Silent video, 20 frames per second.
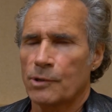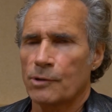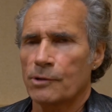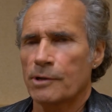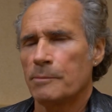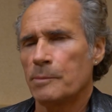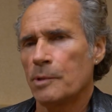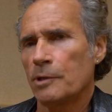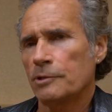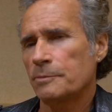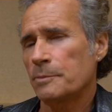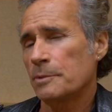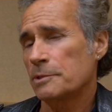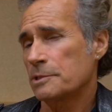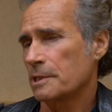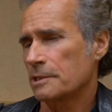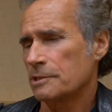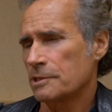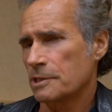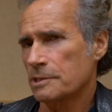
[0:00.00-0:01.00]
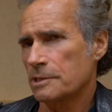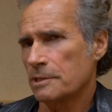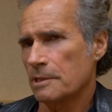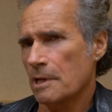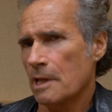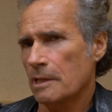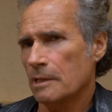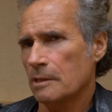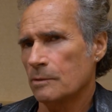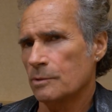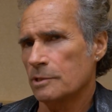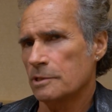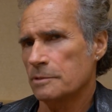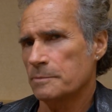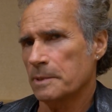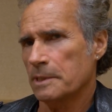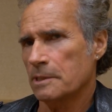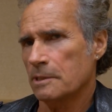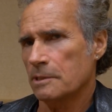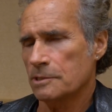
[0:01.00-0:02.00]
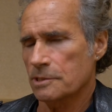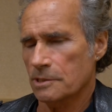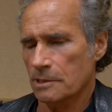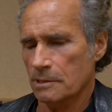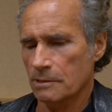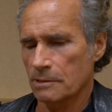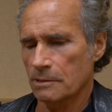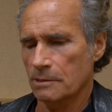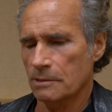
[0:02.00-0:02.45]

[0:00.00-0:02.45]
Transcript: program multiples exist in Hollywood is because